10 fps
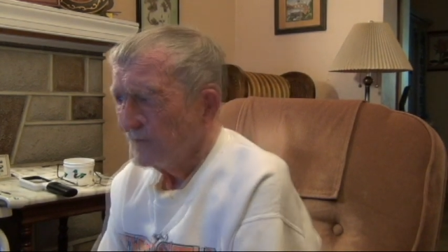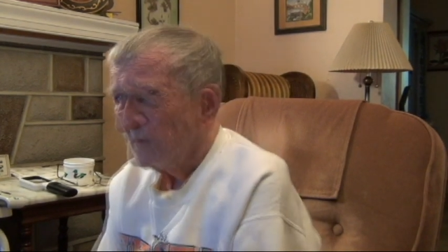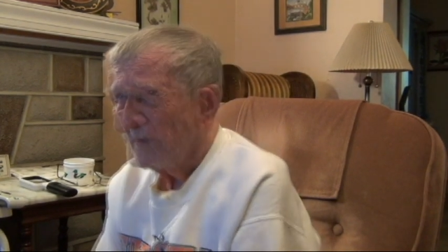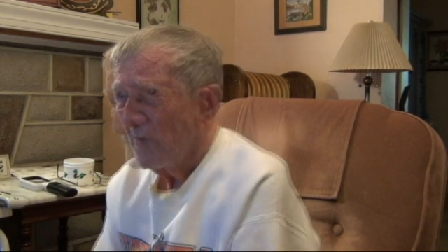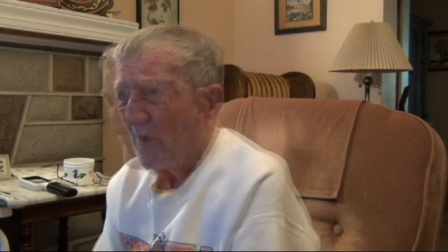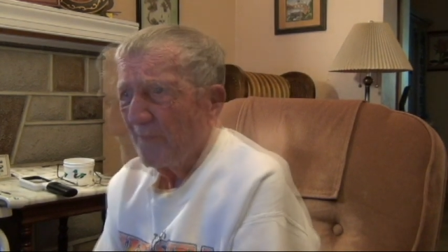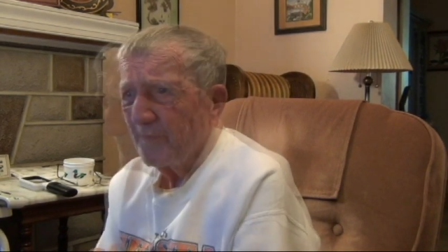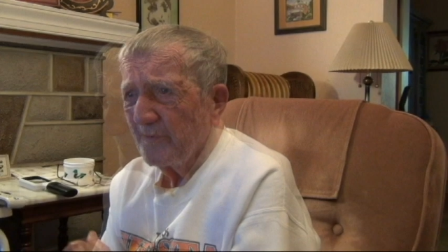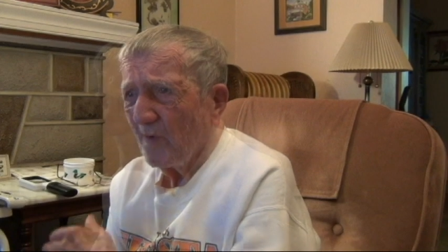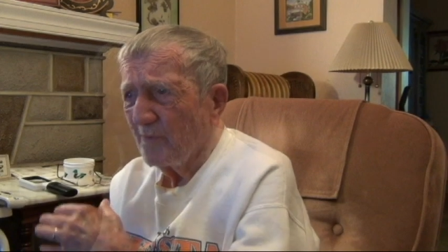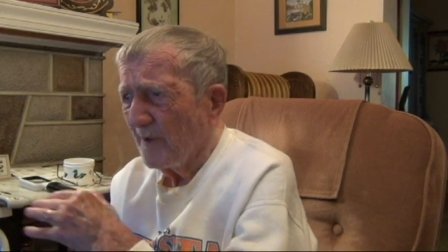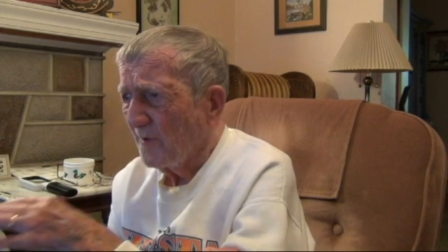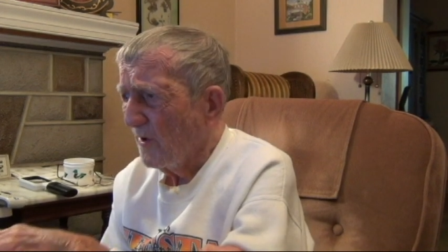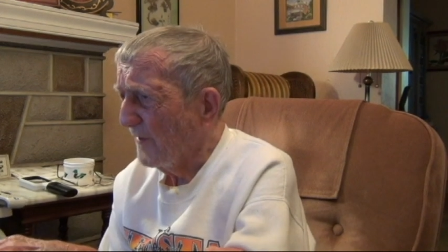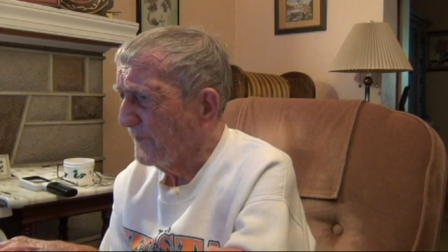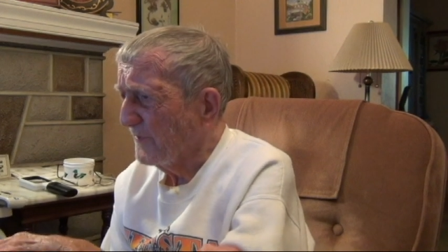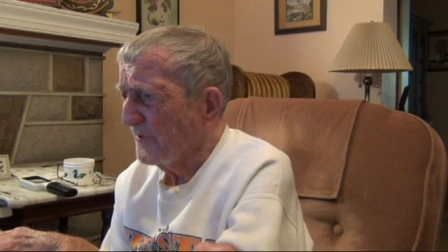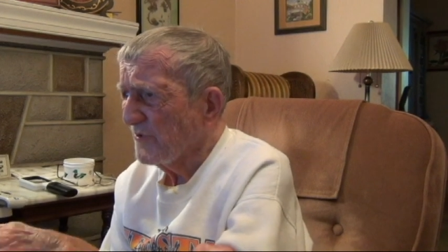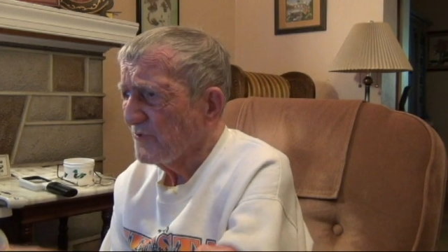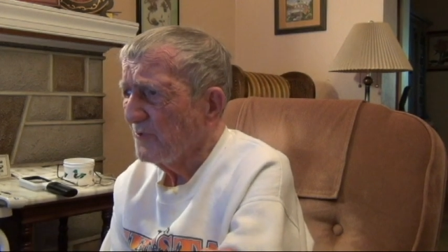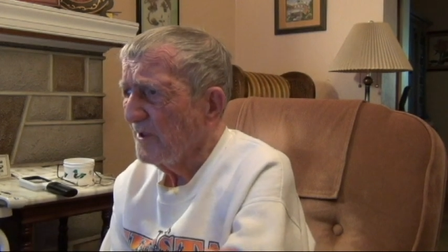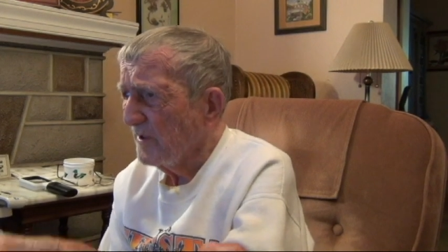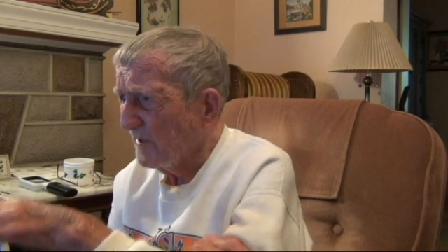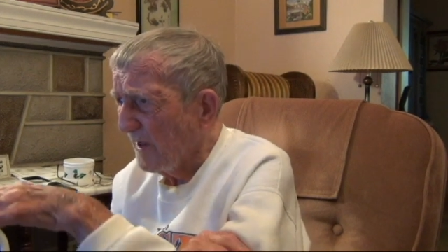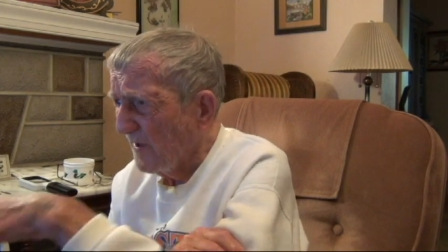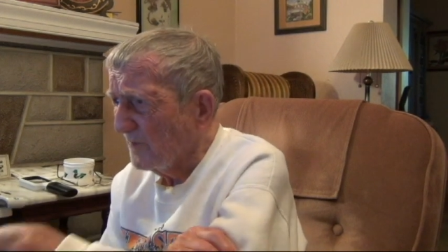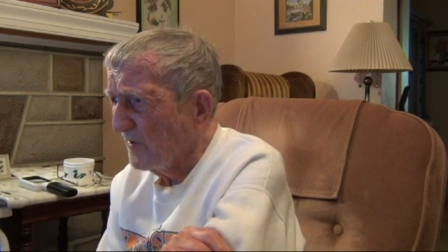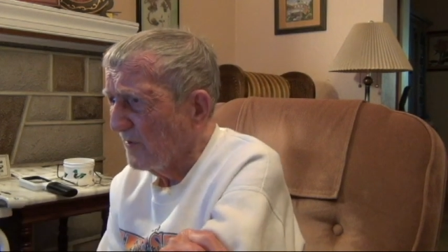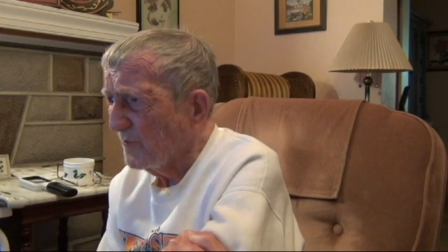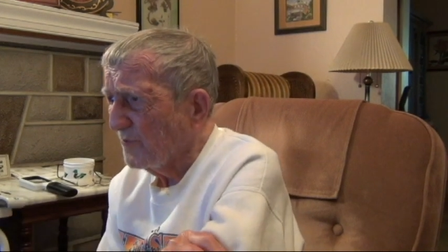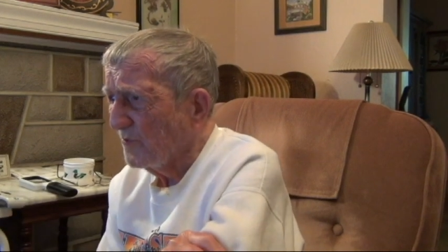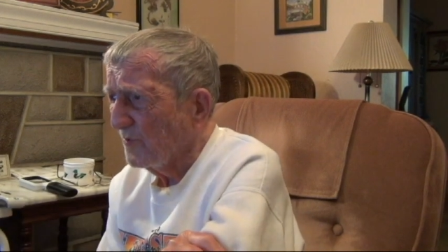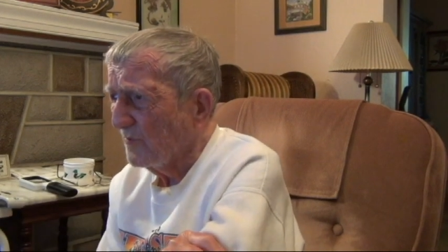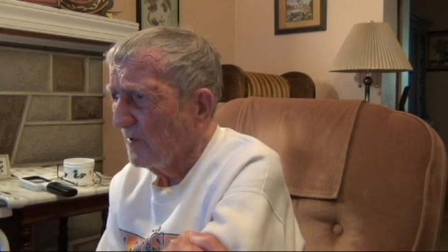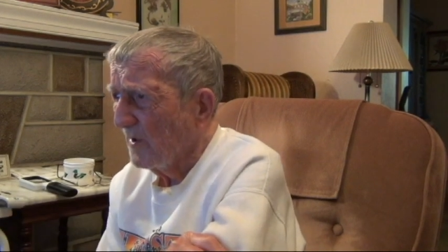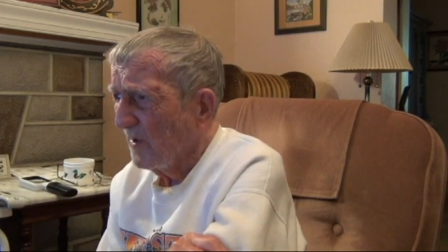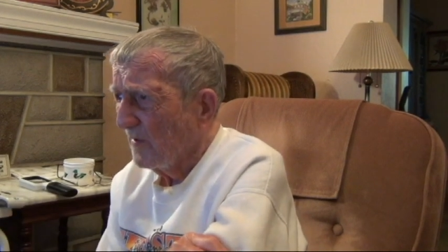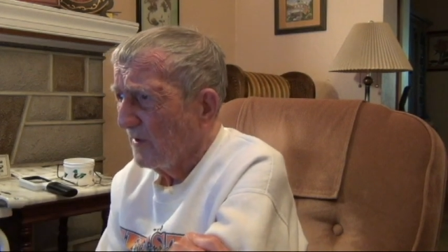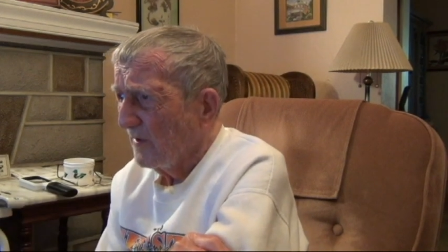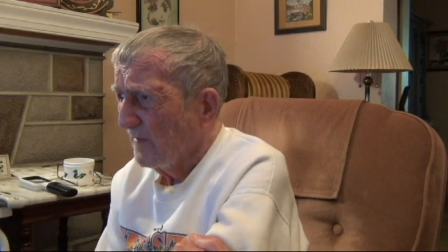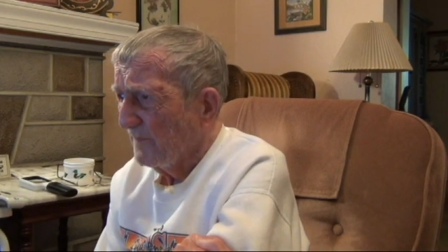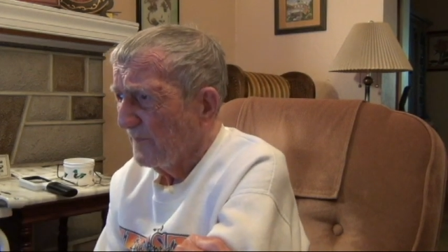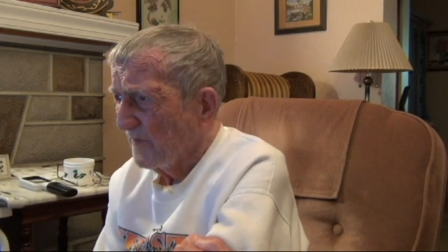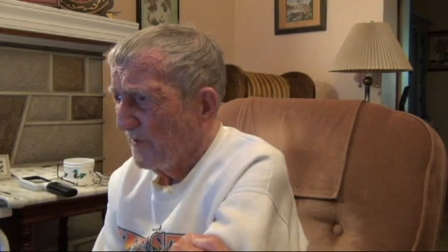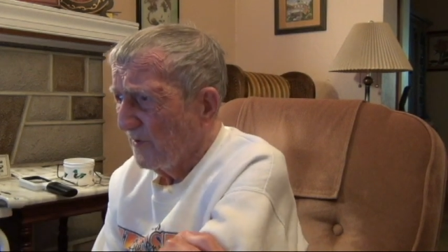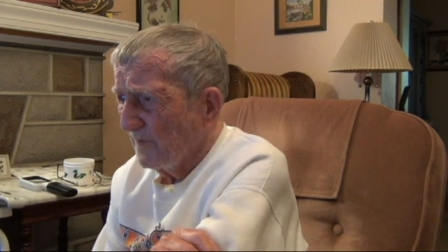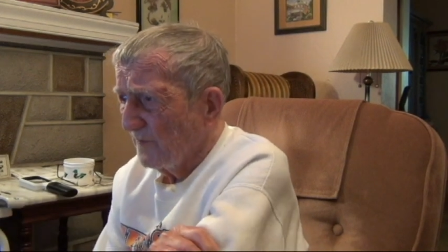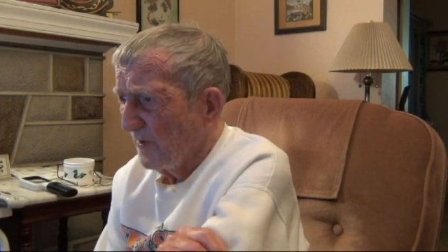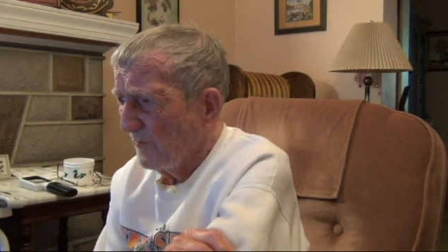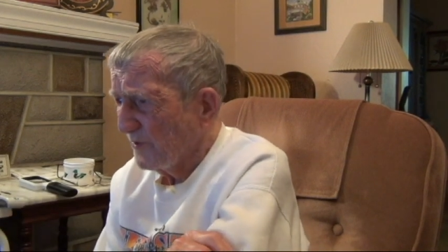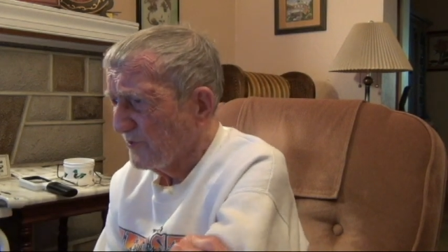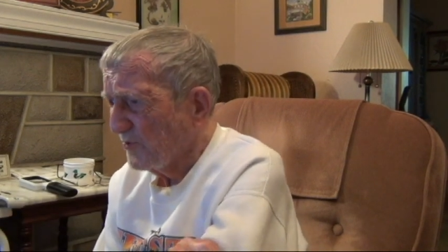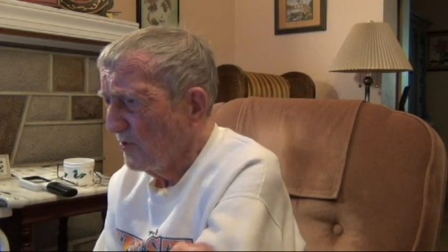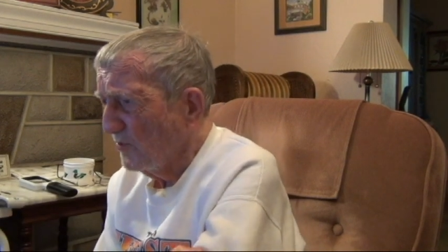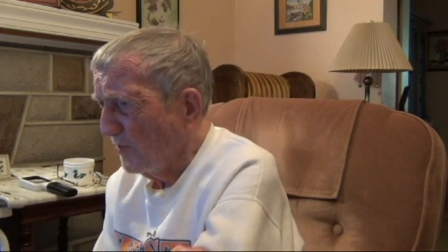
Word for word: Right off of the, right off of the street down into the, there was two